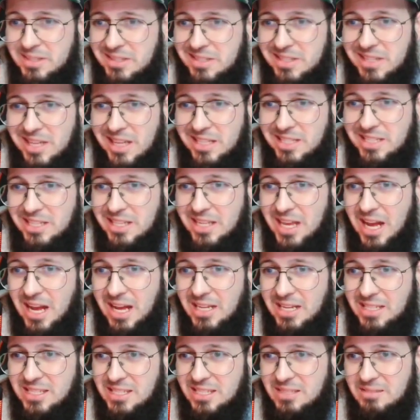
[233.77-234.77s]
That's it,
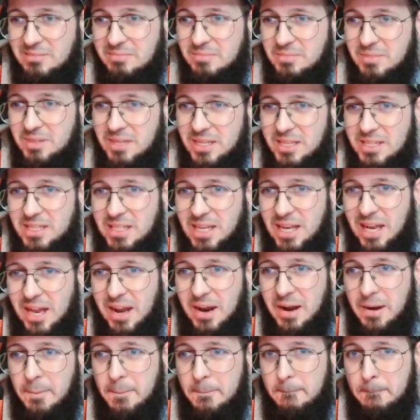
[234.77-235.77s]
guys. Easy
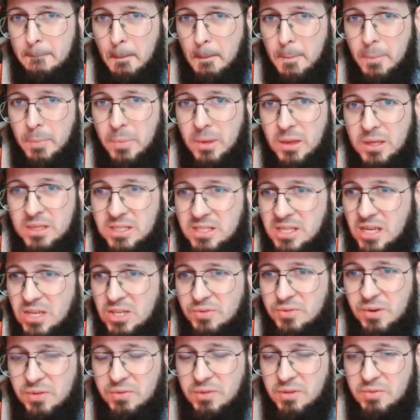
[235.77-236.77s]
clear. Stage
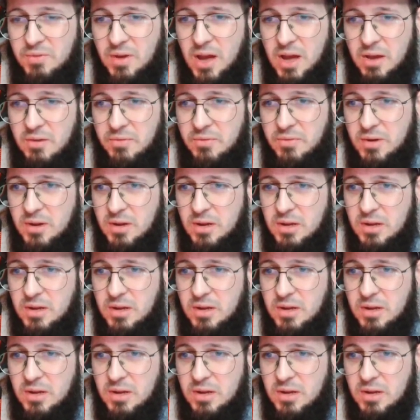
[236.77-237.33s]
fifty-five.